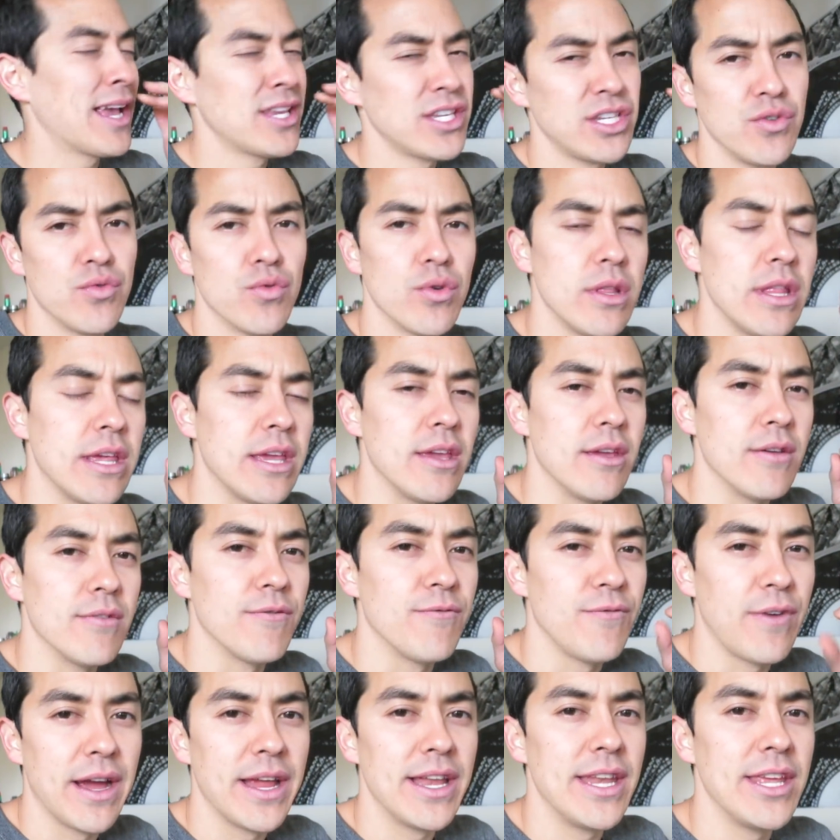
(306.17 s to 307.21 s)
actually really
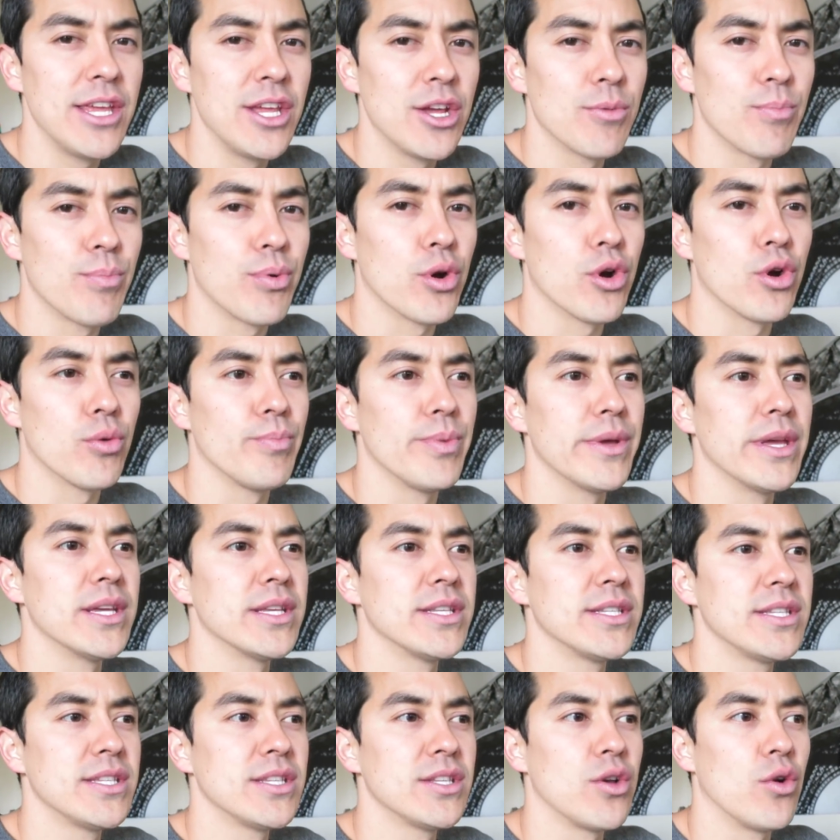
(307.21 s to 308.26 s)
finding your
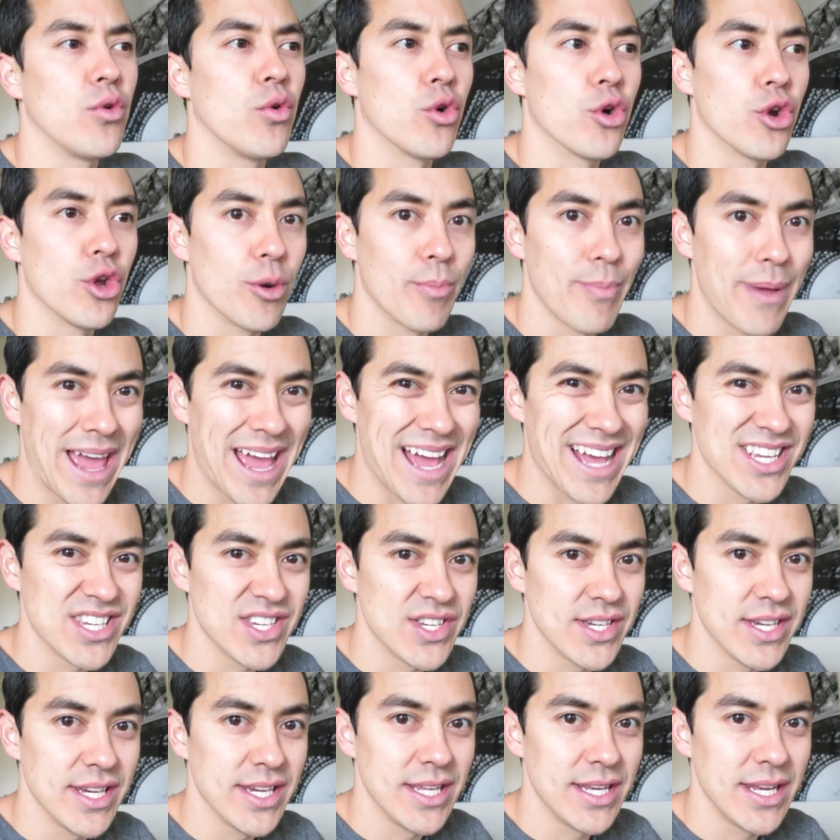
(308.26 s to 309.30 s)
purpose or your
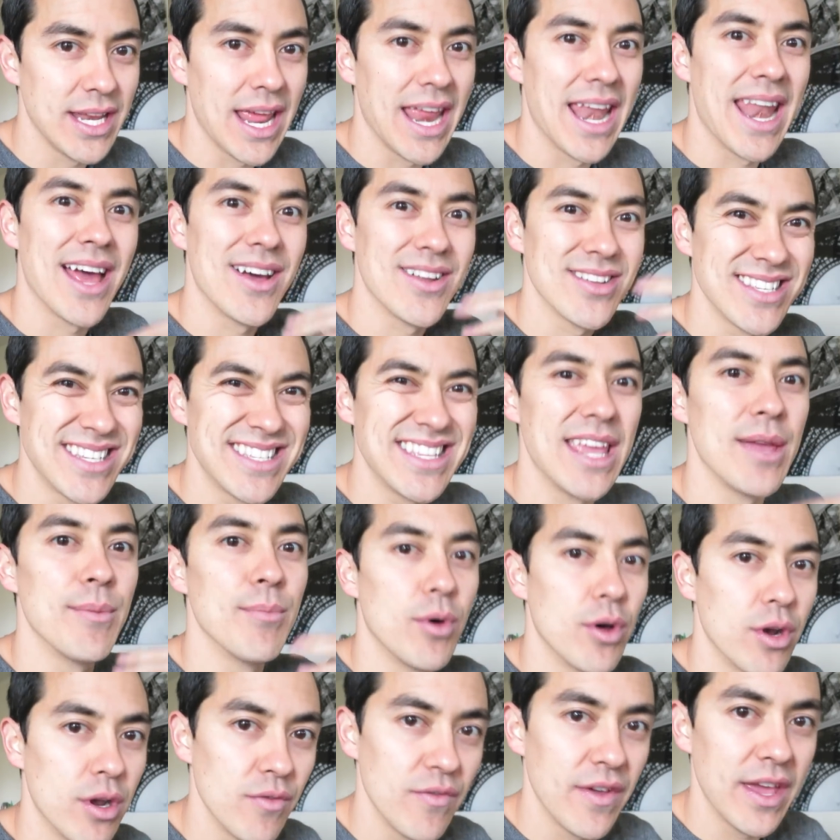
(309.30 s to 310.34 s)
passion and how to stay
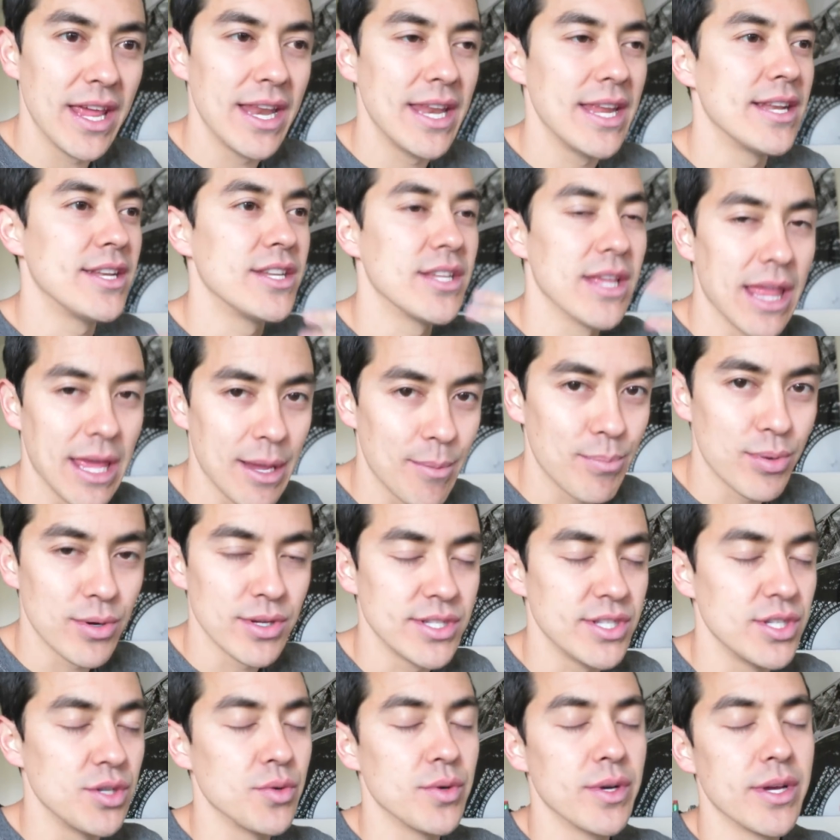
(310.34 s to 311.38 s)
motivated to like
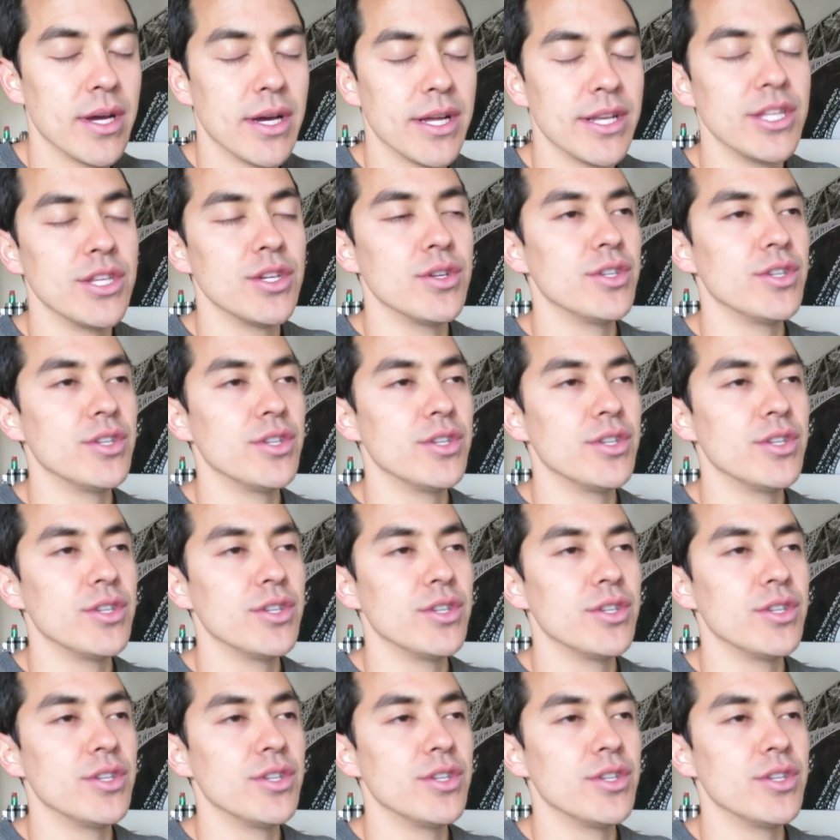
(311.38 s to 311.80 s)
pursue it on